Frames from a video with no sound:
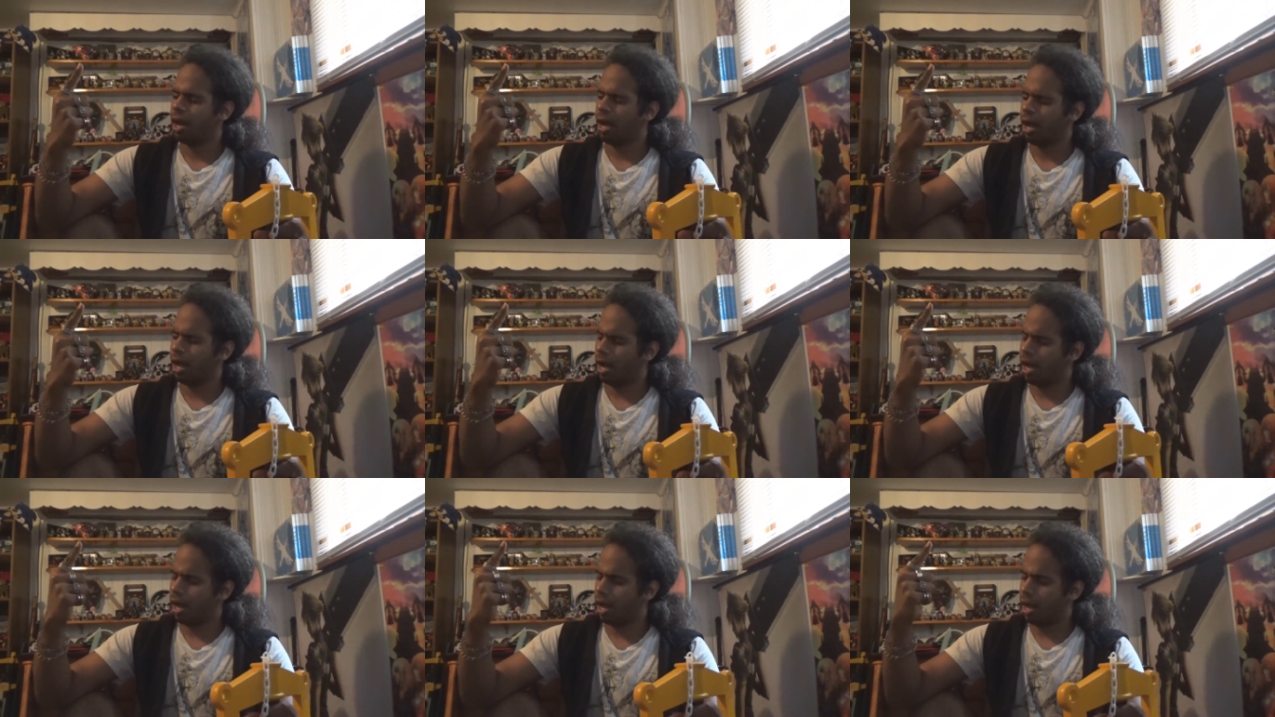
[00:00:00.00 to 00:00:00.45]

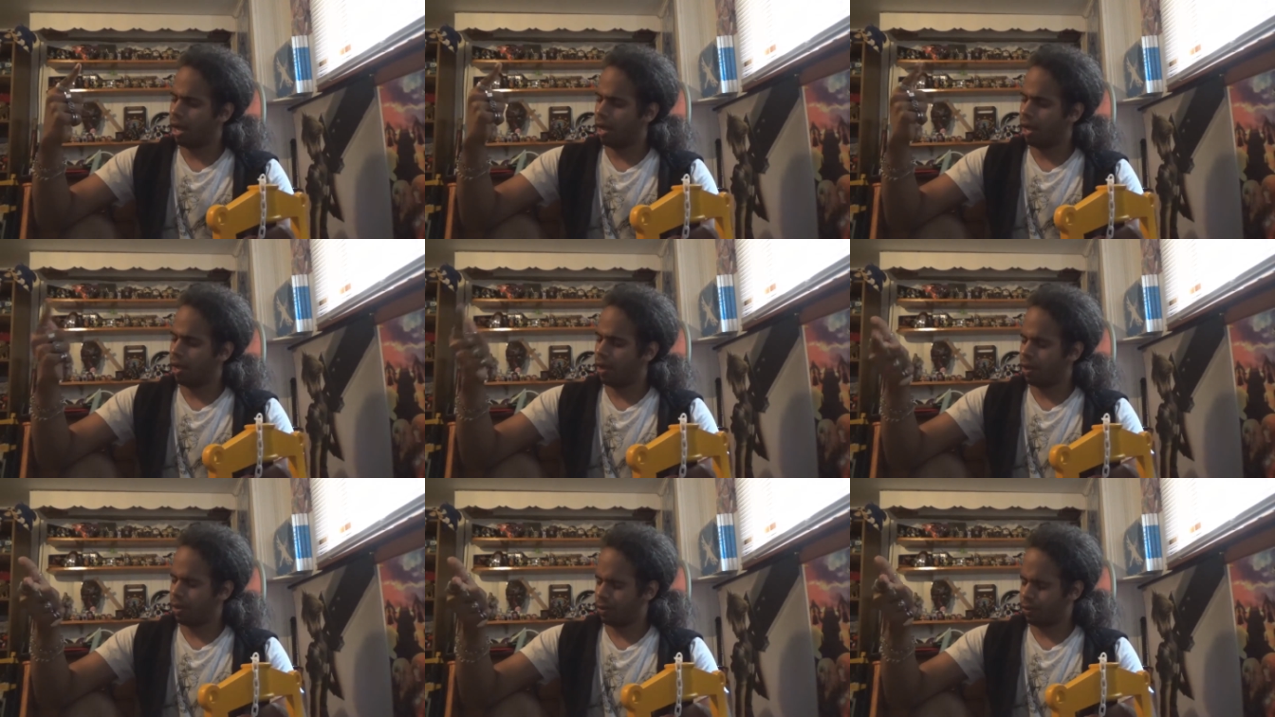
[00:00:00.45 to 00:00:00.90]

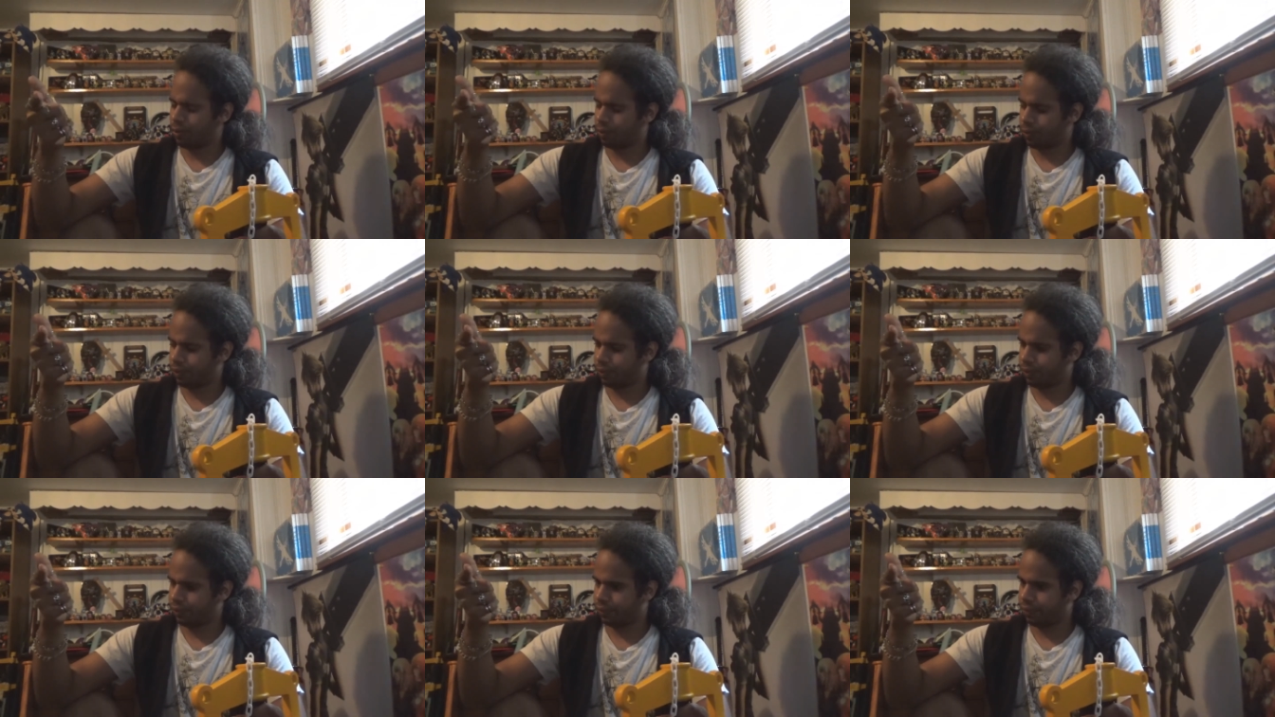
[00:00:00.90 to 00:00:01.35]
Uh,
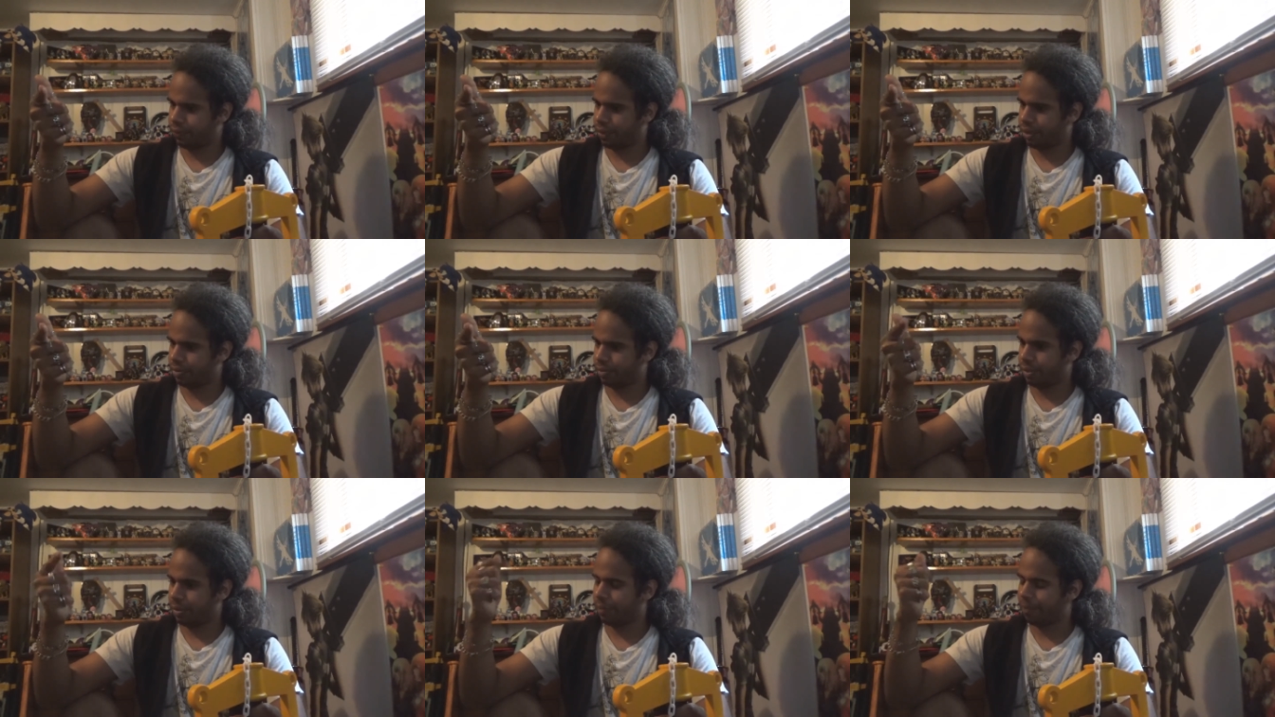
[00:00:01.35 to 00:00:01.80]

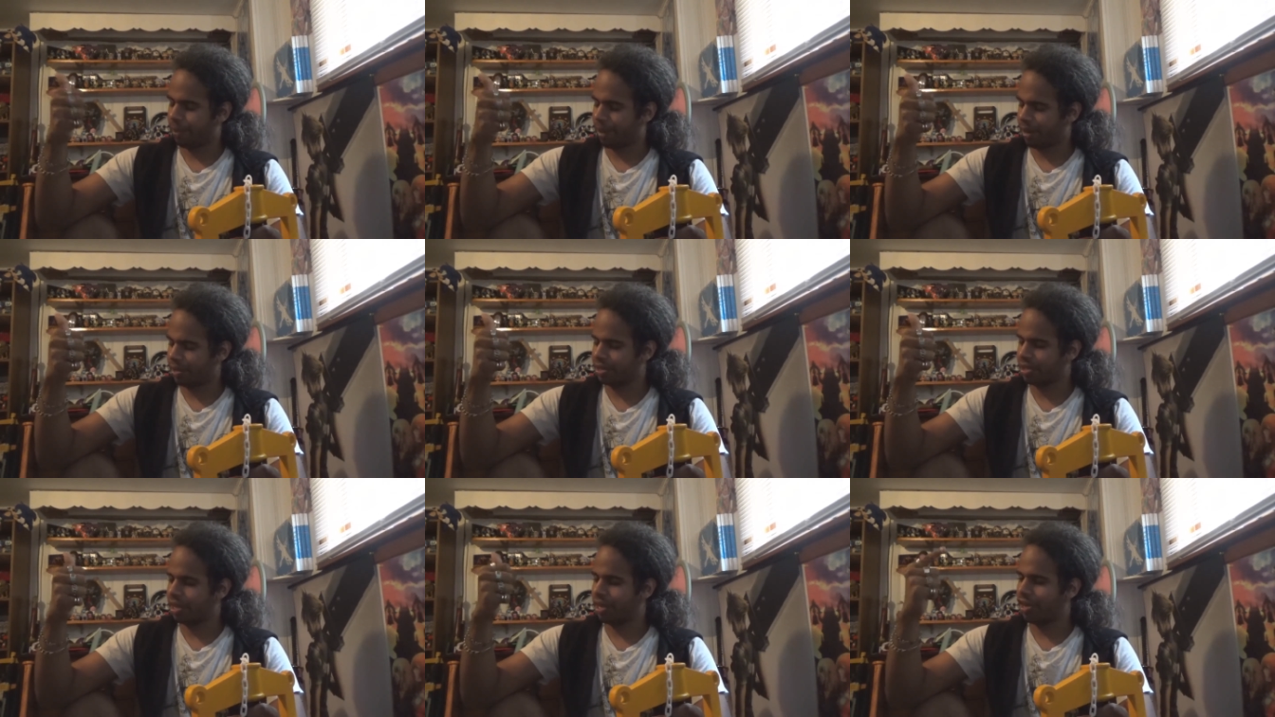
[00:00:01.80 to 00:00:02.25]
watch me,
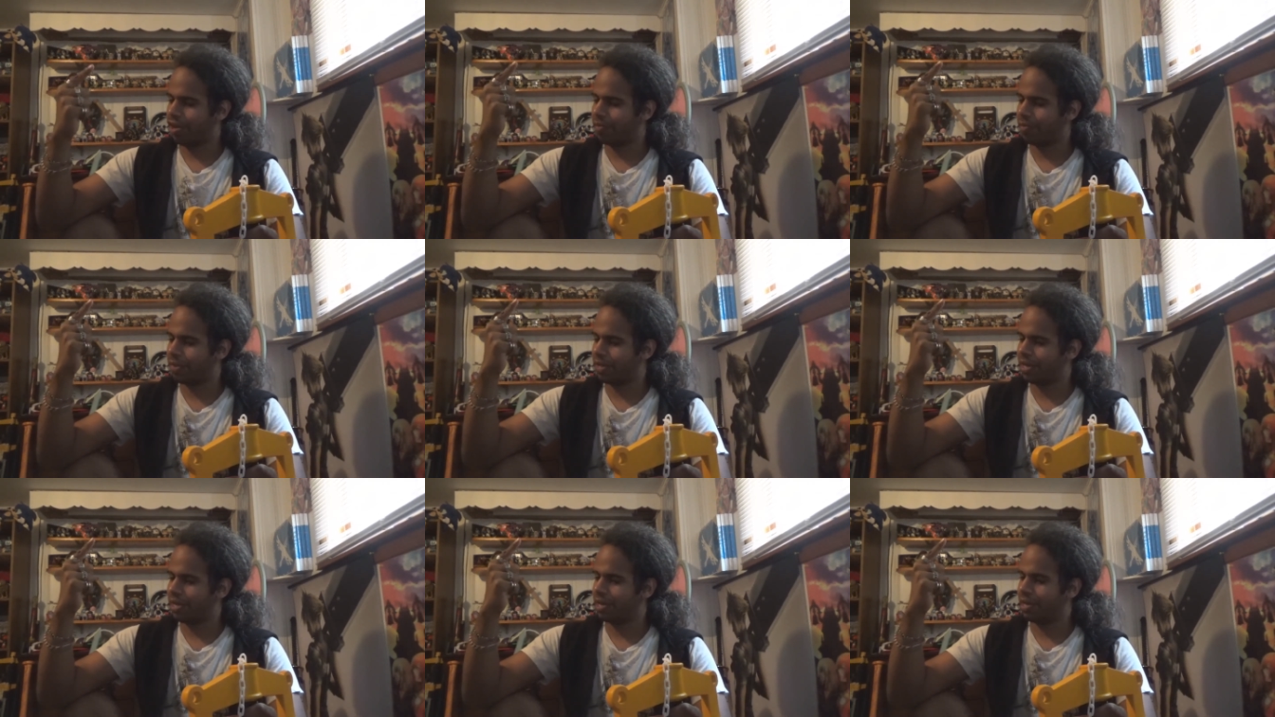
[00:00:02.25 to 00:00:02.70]
Pirates of the
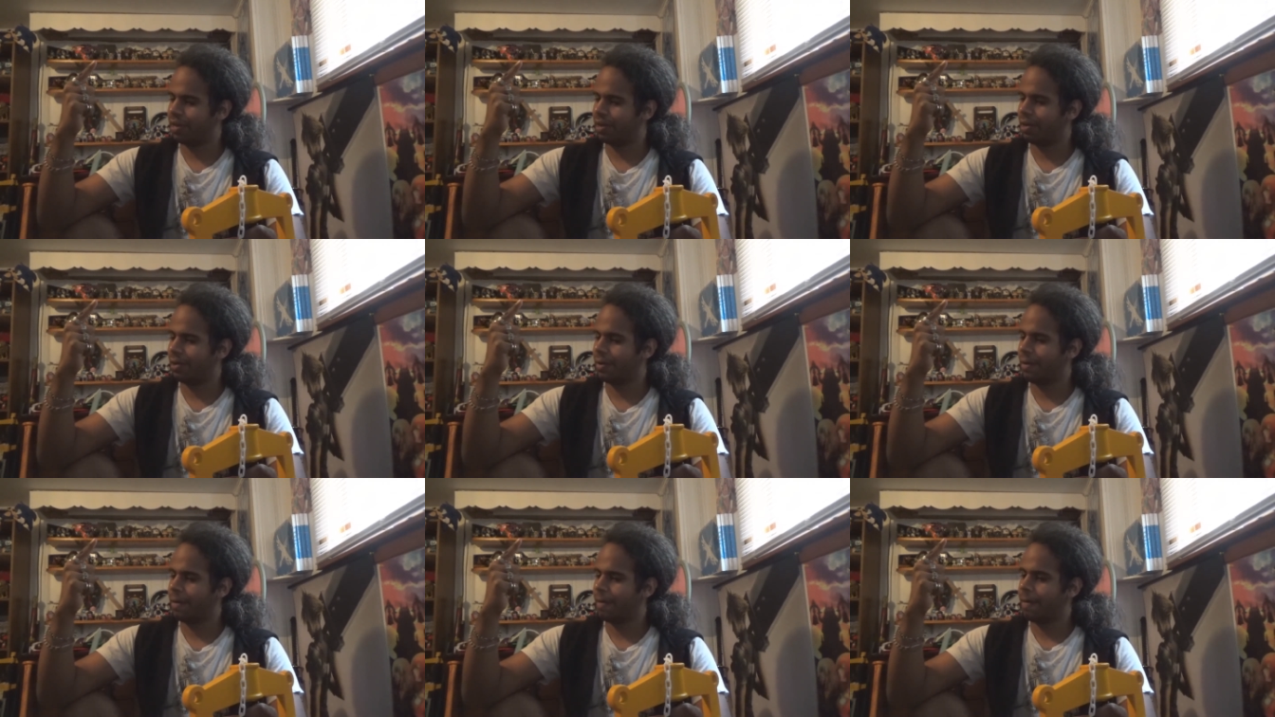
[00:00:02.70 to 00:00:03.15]

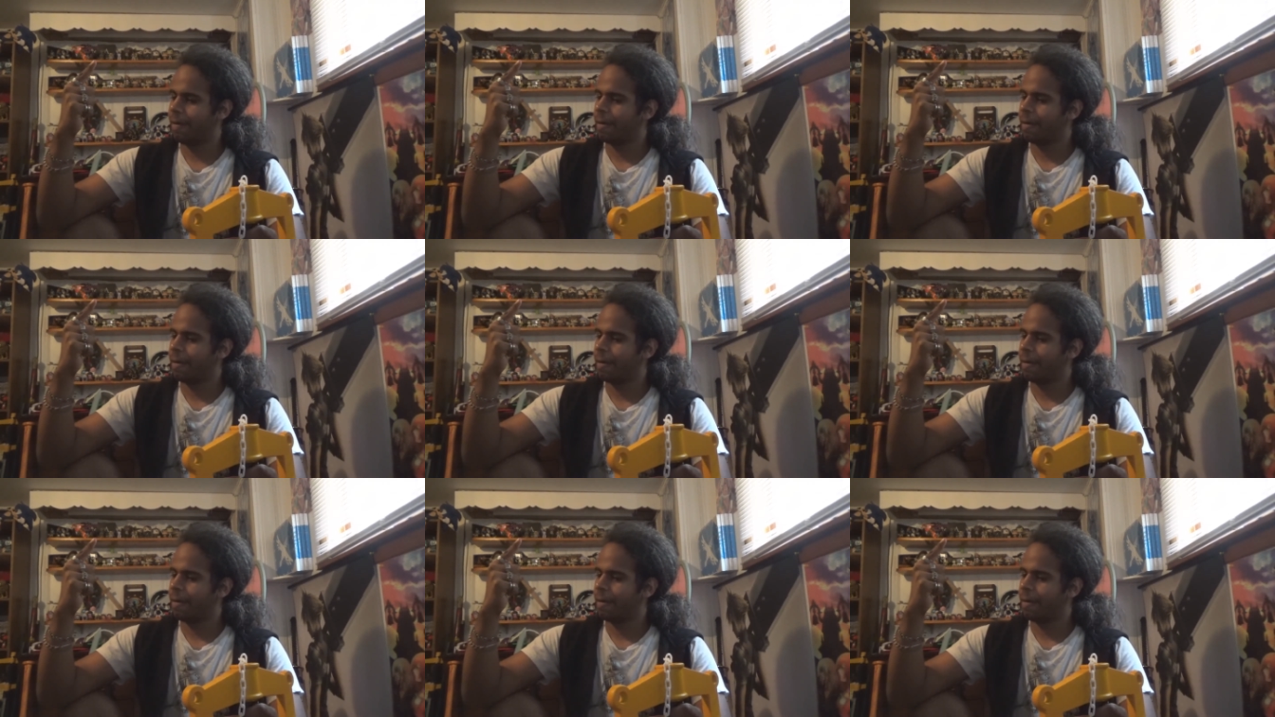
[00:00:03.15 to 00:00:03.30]
Caribbean